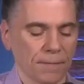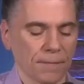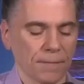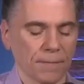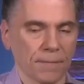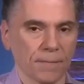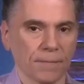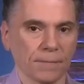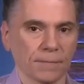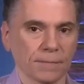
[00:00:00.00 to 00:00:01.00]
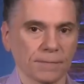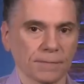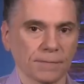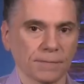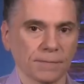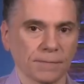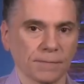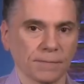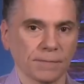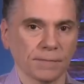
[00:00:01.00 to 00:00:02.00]

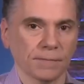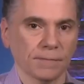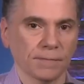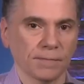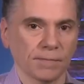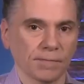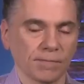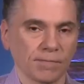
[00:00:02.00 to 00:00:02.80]
[no speech]